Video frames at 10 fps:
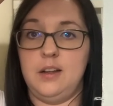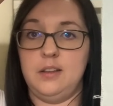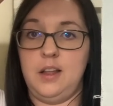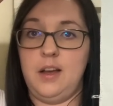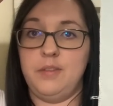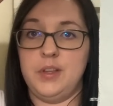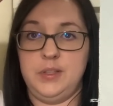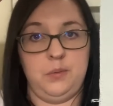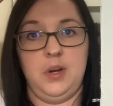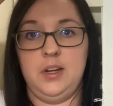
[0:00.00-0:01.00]
love
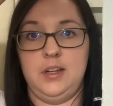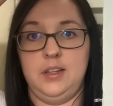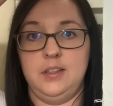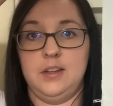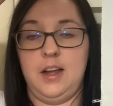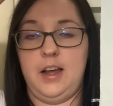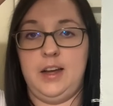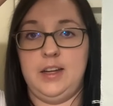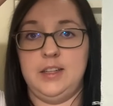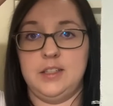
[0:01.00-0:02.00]
this one
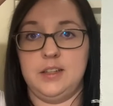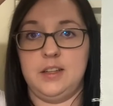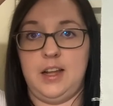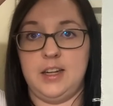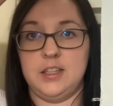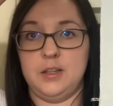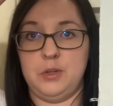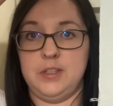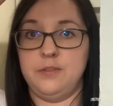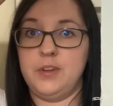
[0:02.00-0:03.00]
and glad it
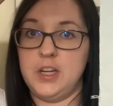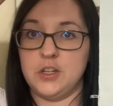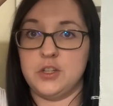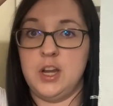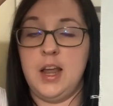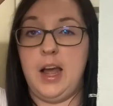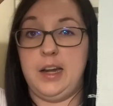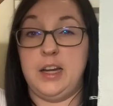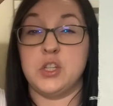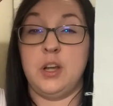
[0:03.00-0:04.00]
is finished. And
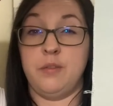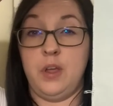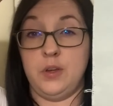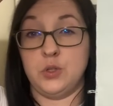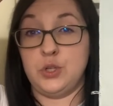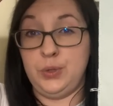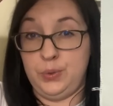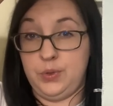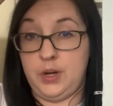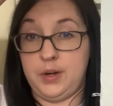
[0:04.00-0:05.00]
I actually have the other
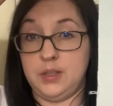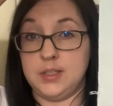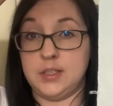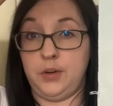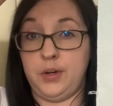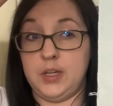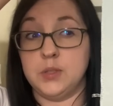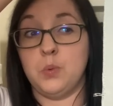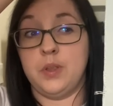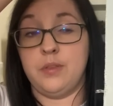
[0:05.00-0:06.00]
two that are in the series
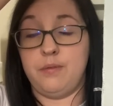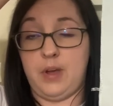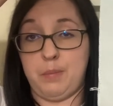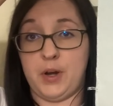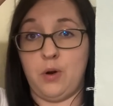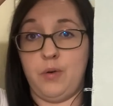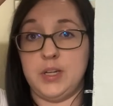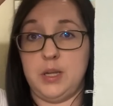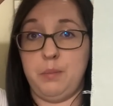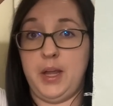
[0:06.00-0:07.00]
with fabric
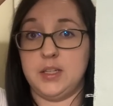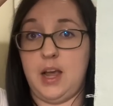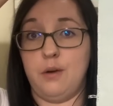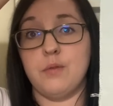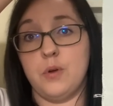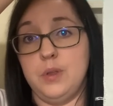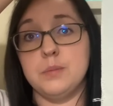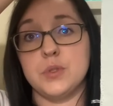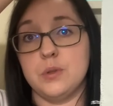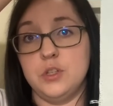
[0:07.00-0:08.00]
already picked out for them,
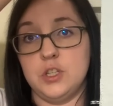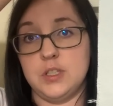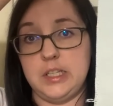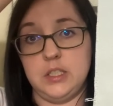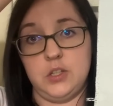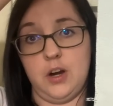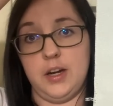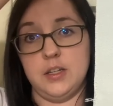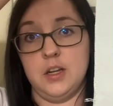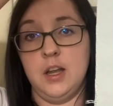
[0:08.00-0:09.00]
so they just need
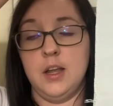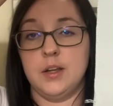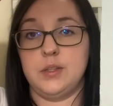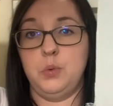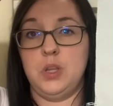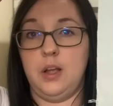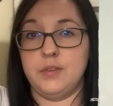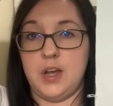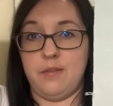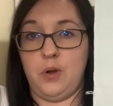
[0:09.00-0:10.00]
started, because I would love
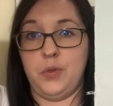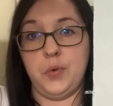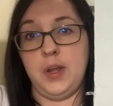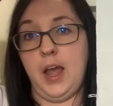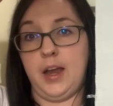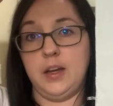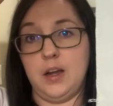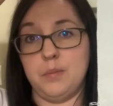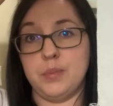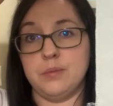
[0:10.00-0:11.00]
to have all three hanging
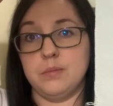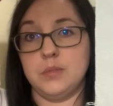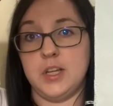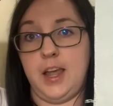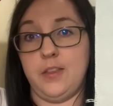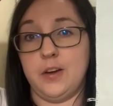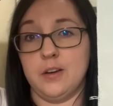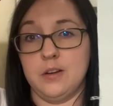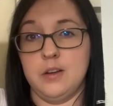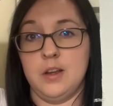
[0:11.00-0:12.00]
up together,
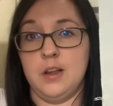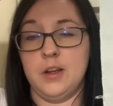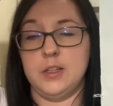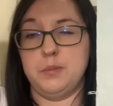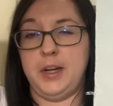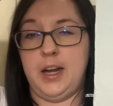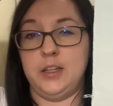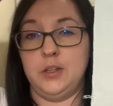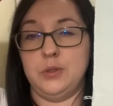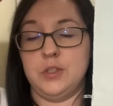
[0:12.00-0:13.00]
because my nana
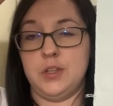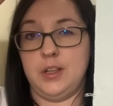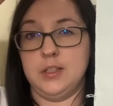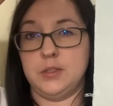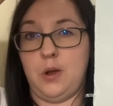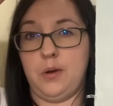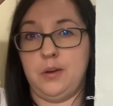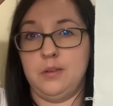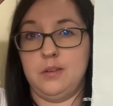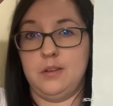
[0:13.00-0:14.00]
used to sing this song
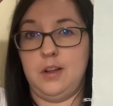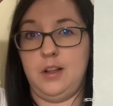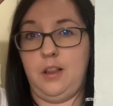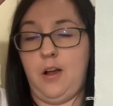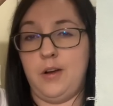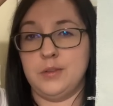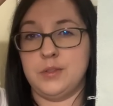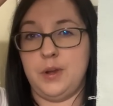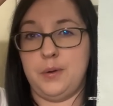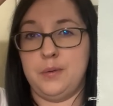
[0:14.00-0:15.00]
a lot,
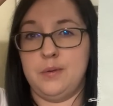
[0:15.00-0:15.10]
so